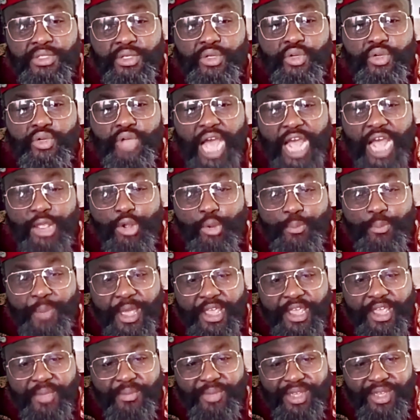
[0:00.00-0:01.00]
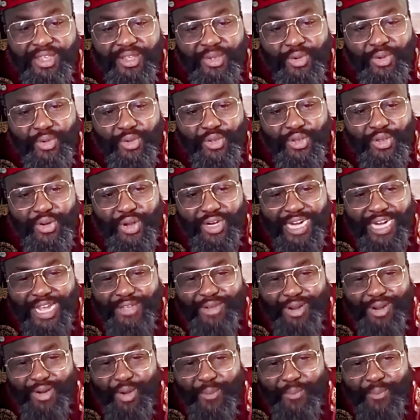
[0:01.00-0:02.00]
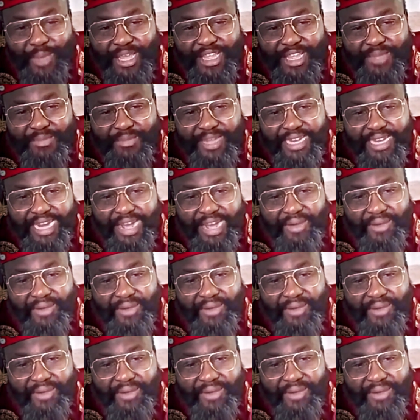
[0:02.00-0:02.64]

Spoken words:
are you paying me? You know that you're not paying me now.